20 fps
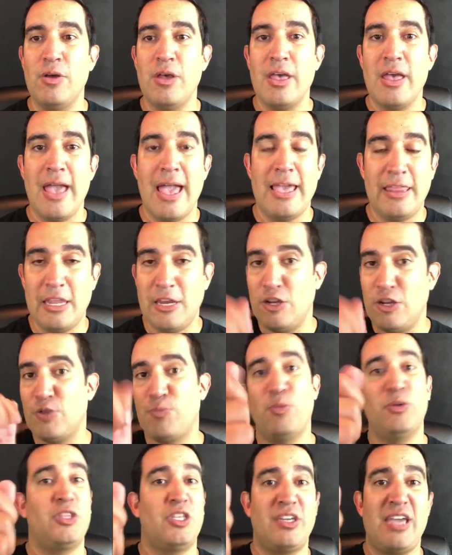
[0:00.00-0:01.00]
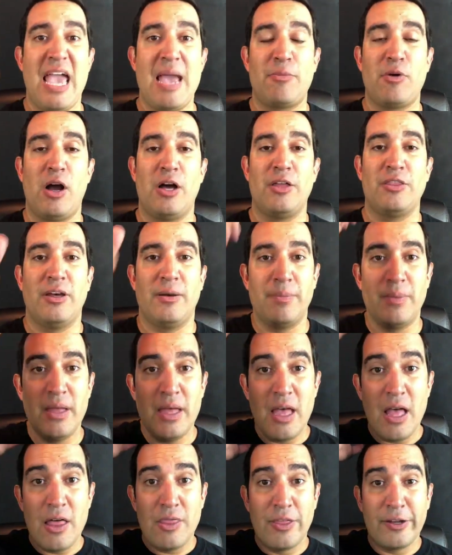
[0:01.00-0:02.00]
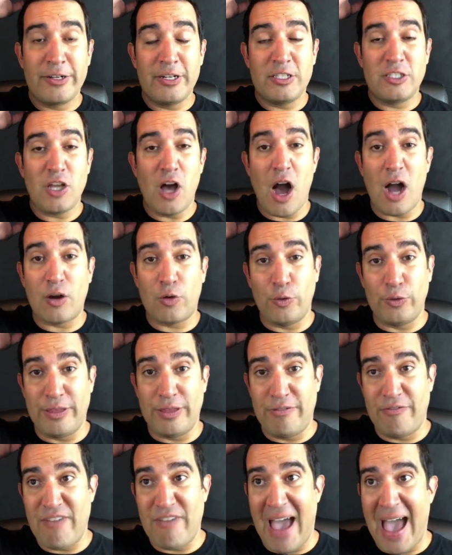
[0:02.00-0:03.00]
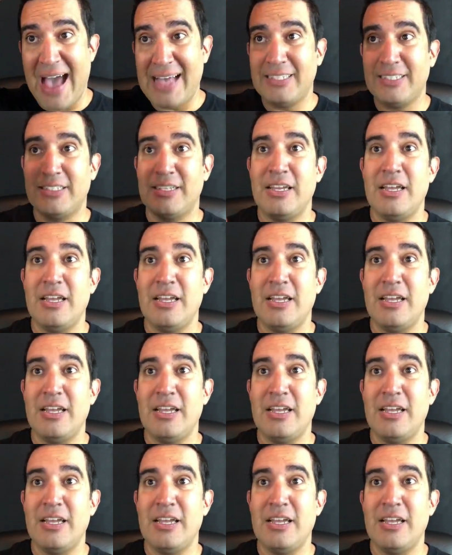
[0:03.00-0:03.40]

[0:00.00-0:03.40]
and then you just put the camera on them, they're going to talk really fast.